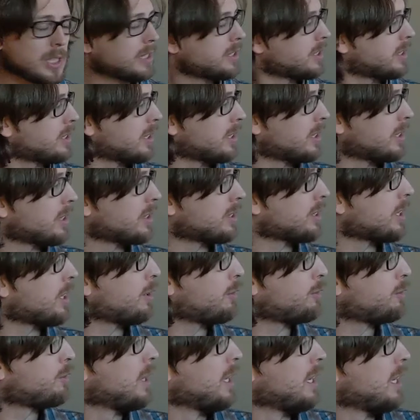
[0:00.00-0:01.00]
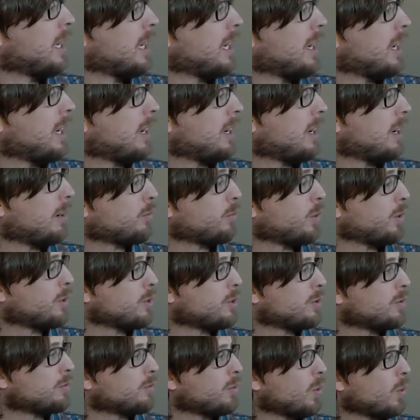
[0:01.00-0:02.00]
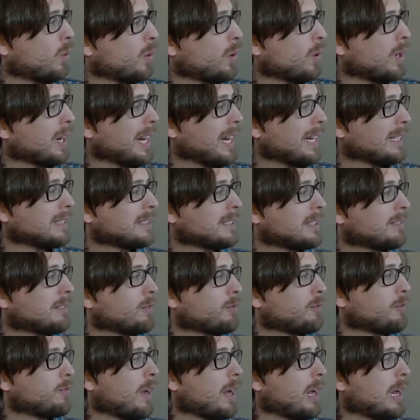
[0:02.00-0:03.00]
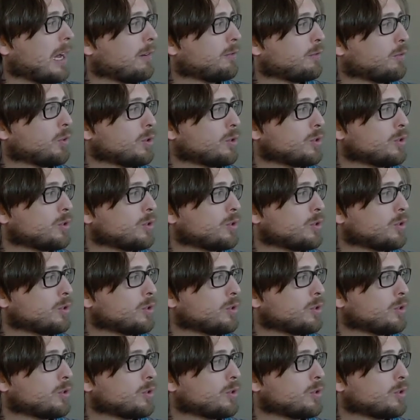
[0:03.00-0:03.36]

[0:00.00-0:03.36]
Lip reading: Test it out yourself of 1, 2, 4, 8, 7, 5.